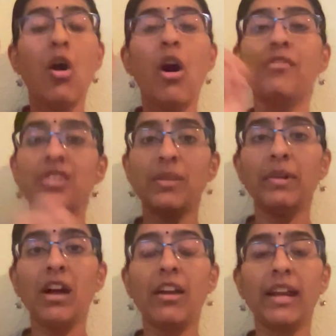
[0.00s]
of
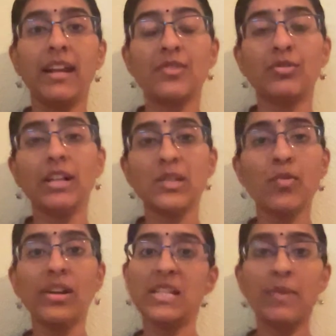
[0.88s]
Sriman Narayana. So that's
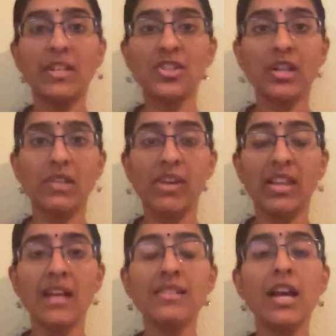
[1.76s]
what is mentioned in the
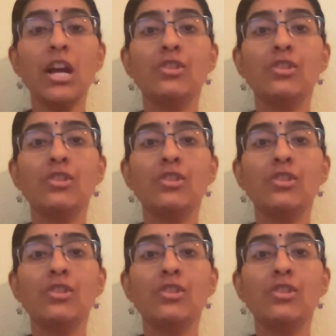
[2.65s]
Vedas.